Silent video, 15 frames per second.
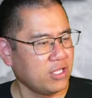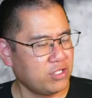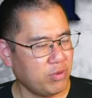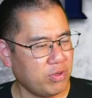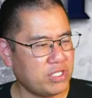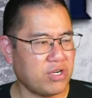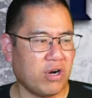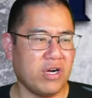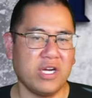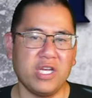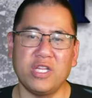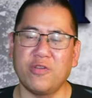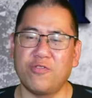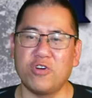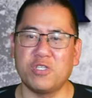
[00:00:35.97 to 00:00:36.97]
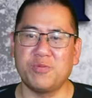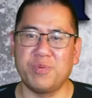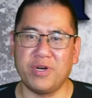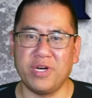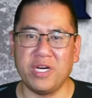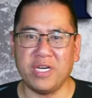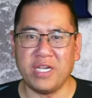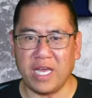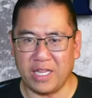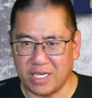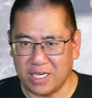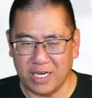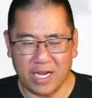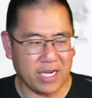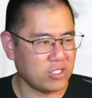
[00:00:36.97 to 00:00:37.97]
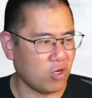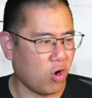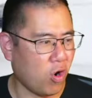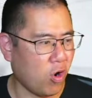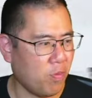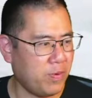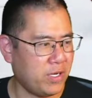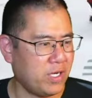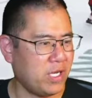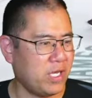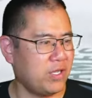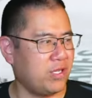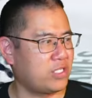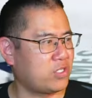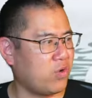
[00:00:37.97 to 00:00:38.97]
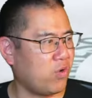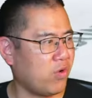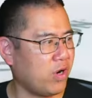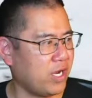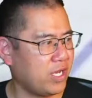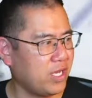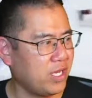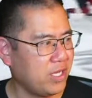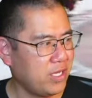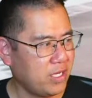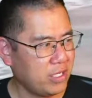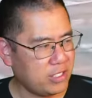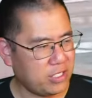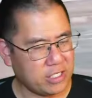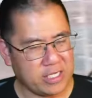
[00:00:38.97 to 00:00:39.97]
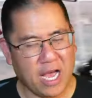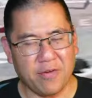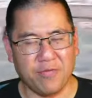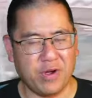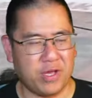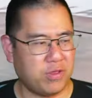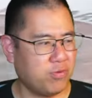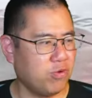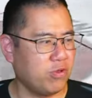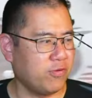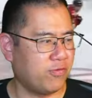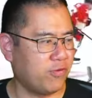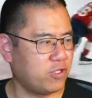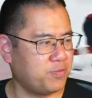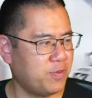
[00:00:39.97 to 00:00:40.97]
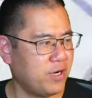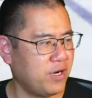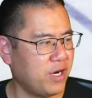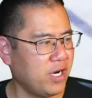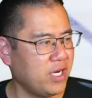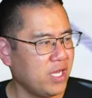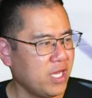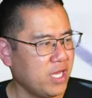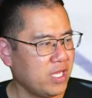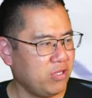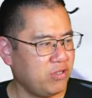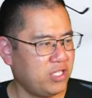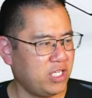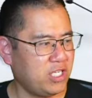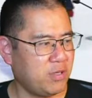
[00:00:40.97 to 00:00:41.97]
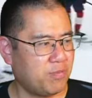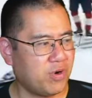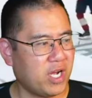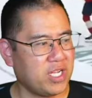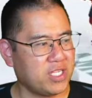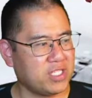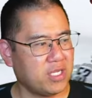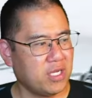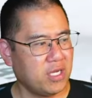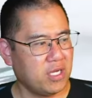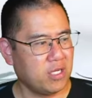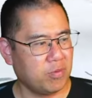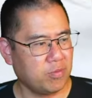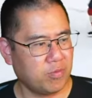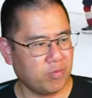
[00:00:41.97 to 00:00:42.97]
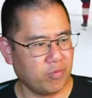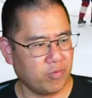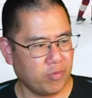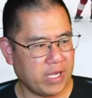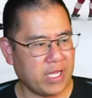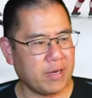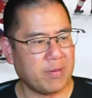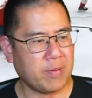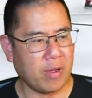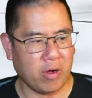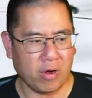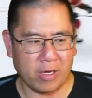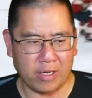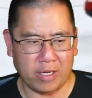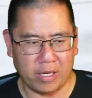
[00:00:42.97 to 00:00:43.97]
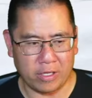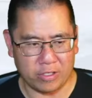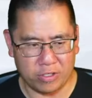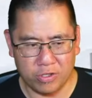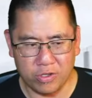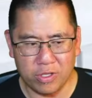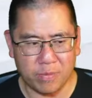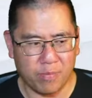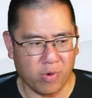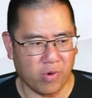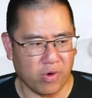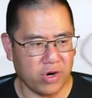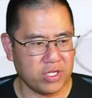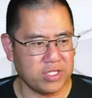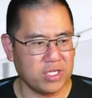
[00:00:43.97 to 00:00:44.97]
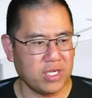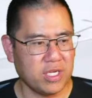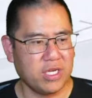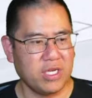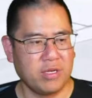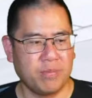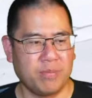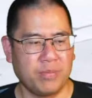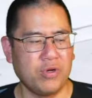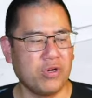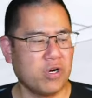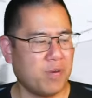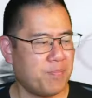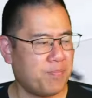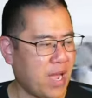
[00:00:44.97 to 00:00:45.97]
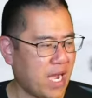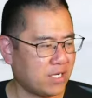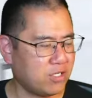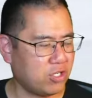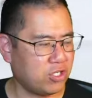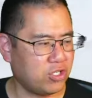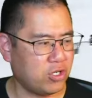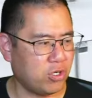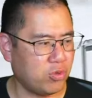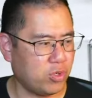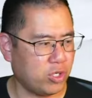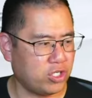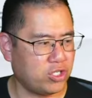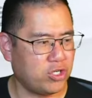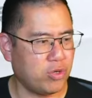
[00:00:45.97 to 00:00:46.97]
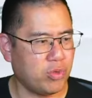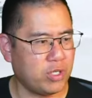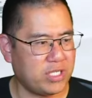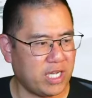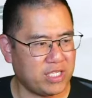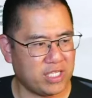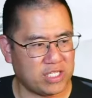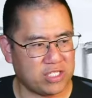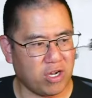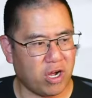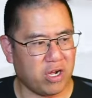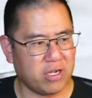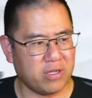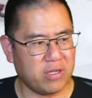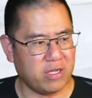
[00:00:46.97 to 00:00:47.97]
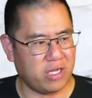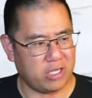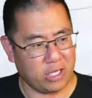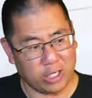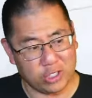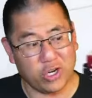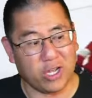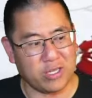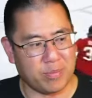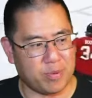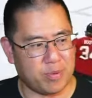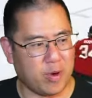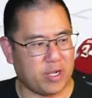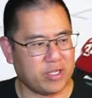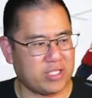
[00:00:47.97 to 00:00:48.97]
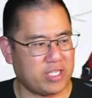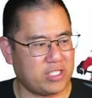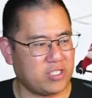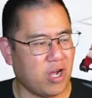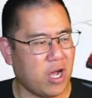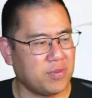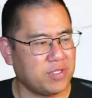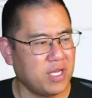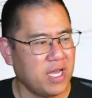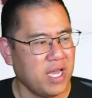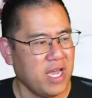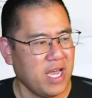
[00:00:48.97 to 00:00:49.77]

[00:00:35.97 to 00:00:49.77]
So we start in the first period and the Canucks open the scoring. Just halfway through the first period, you see DeBrusk ring it to the boards. Blueger back to Sherwood. Sherwood takes a, stop, uh, a shot that Bobrovsky stops.